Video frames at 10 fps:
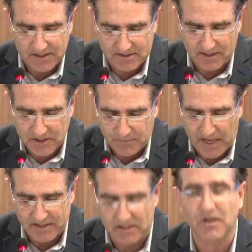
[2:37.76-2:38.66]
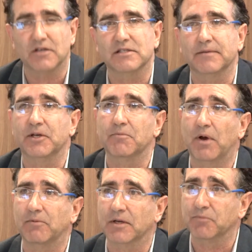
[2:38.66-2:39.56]
states passed laws limiting
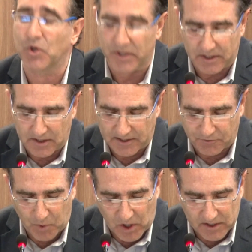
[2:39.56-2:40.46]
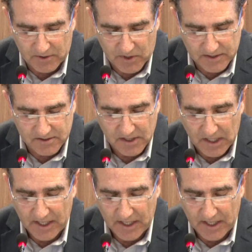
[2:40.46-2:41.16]
public employee collective bargaining rights.